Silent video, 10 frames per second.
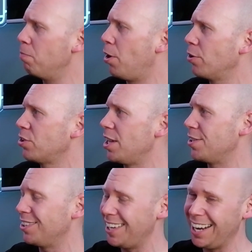unboxed
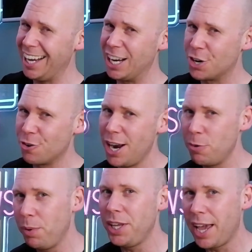this, I did it
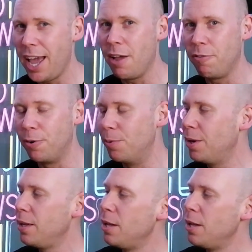incredibly careful